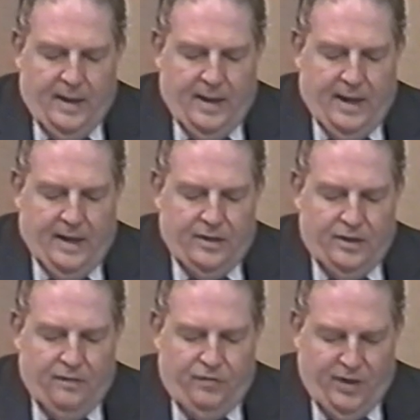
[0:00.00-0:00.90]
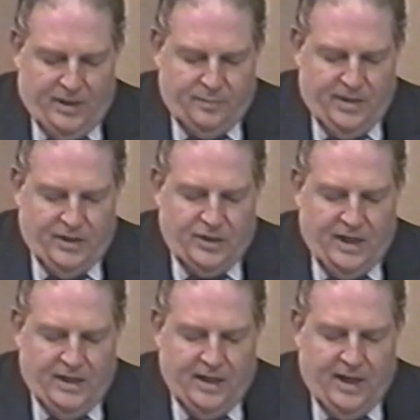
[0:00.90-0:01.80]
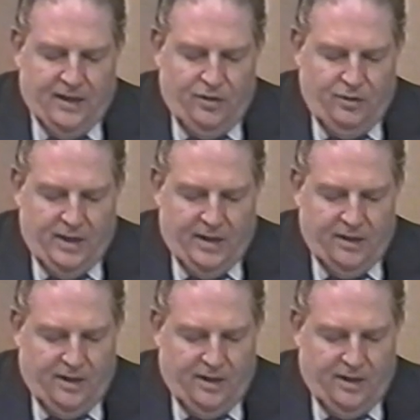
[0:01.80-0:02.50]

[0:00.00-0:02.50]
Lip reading: And if you exponentiate that, you get a